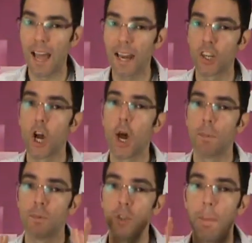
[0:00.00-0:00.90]
that
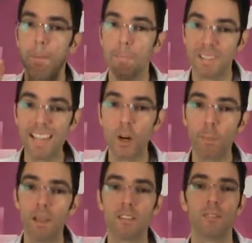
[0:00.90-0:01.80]
comes the
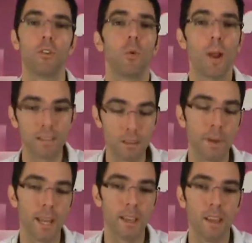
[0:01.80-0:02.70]
centerpiece of your
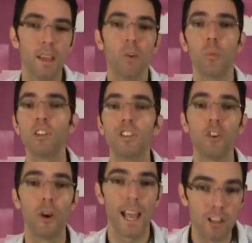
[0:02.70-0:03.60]
resume, which is your